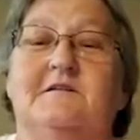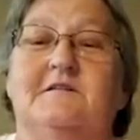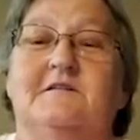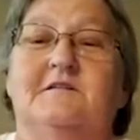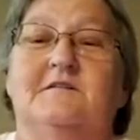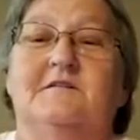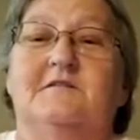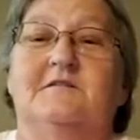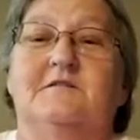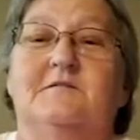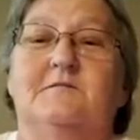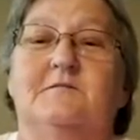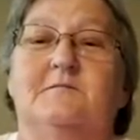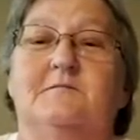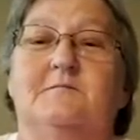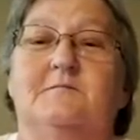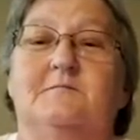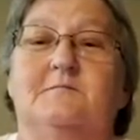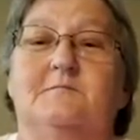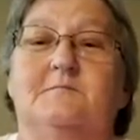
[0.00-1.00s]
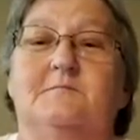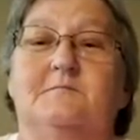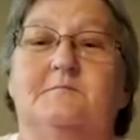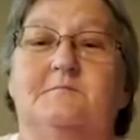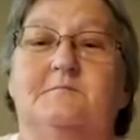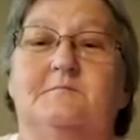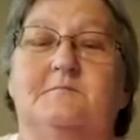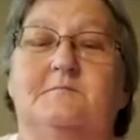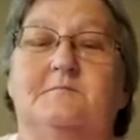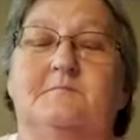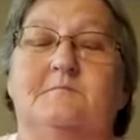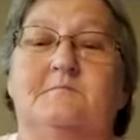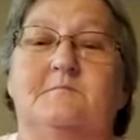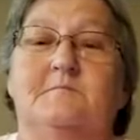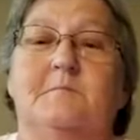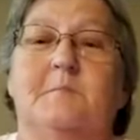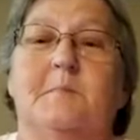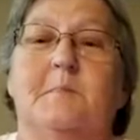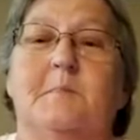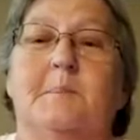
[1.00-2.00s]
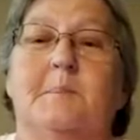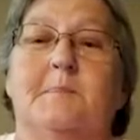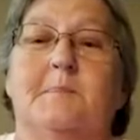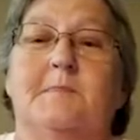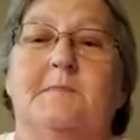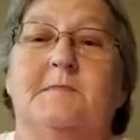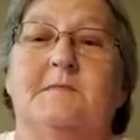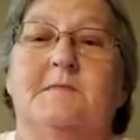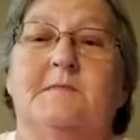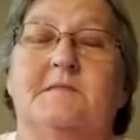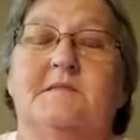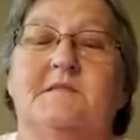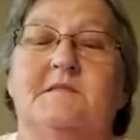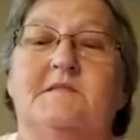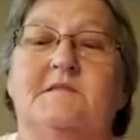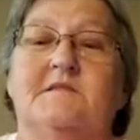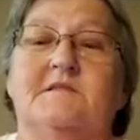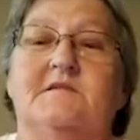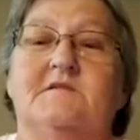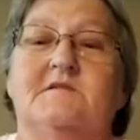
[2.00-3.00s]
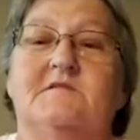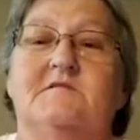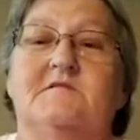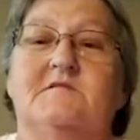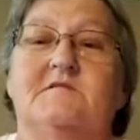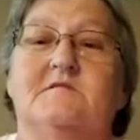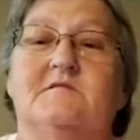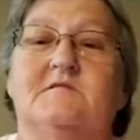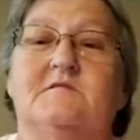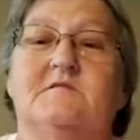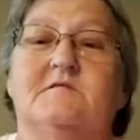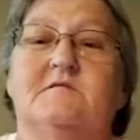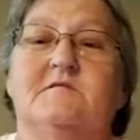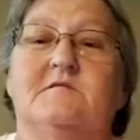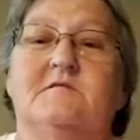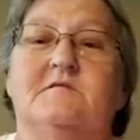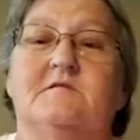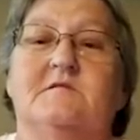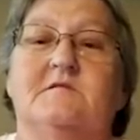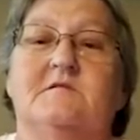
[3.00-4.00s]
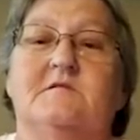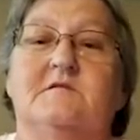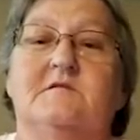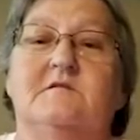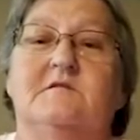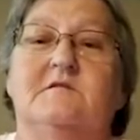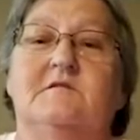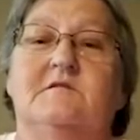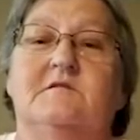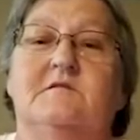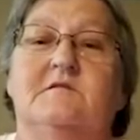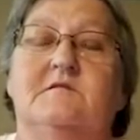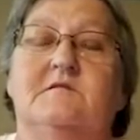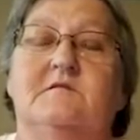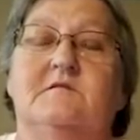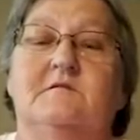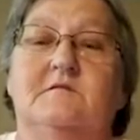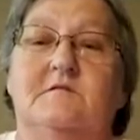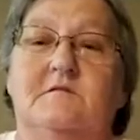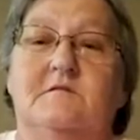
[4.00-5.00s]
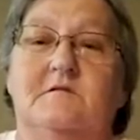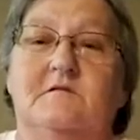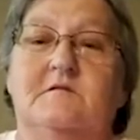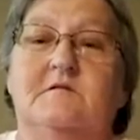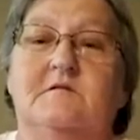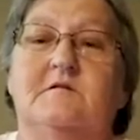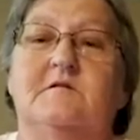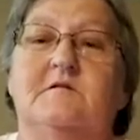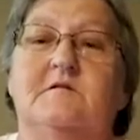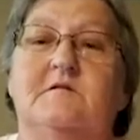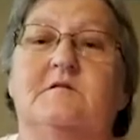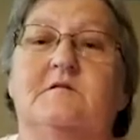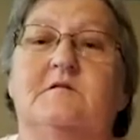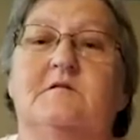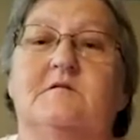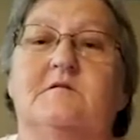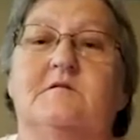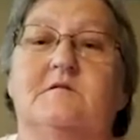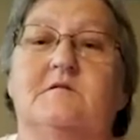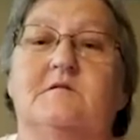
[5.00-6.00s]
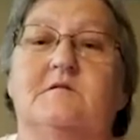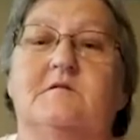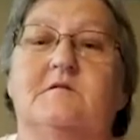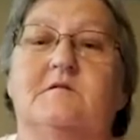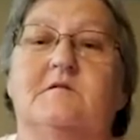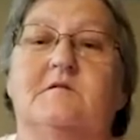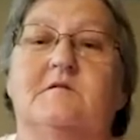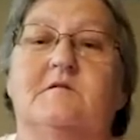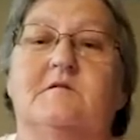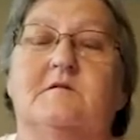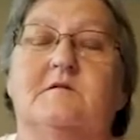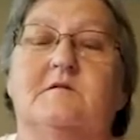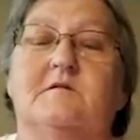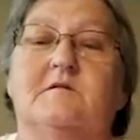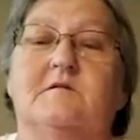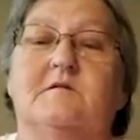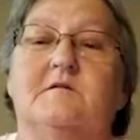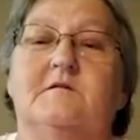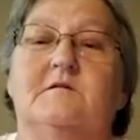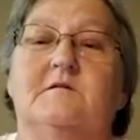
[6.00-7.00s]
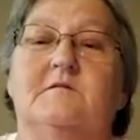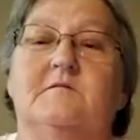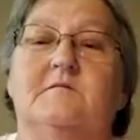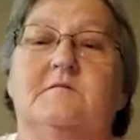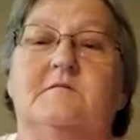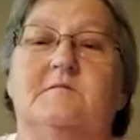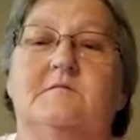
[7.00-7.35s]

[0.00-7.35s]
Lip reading: This person isn't speaking.